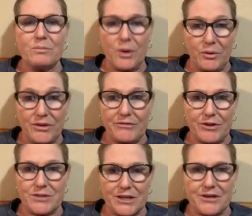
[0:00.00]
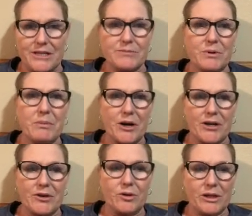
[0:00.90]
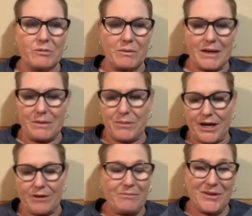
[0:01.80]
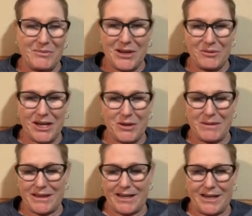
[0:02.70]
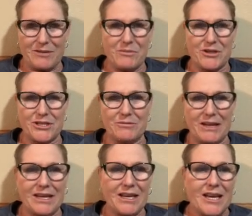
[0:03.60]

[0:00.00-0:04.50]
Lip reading: both of those areas were part of the Holy Roman Empire, but we don't care about that anymore, do we?